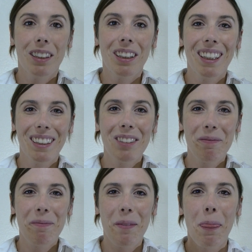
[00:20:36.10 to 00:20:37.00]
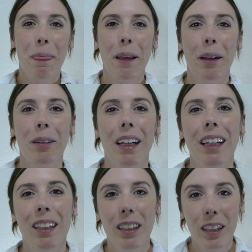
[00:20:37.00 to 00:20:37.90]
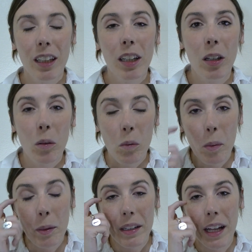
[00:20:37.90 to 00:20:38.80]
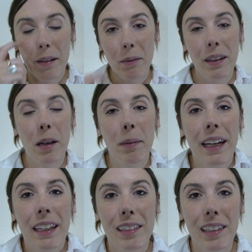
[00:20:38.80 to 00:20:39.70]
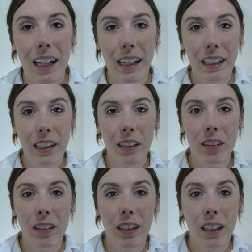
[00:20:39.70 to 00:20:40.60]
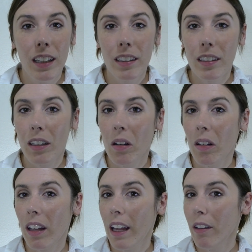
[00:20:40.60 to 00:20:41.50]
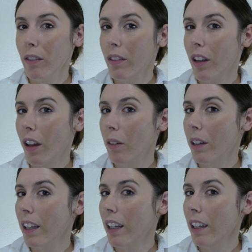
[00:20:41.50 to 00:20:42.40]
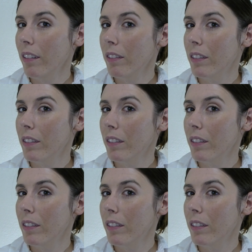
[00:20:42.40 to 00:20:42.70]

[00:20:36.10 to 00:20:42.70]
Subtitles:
Great. Okay. One more time without my hands guiding you. Let's go left, all the way to the left,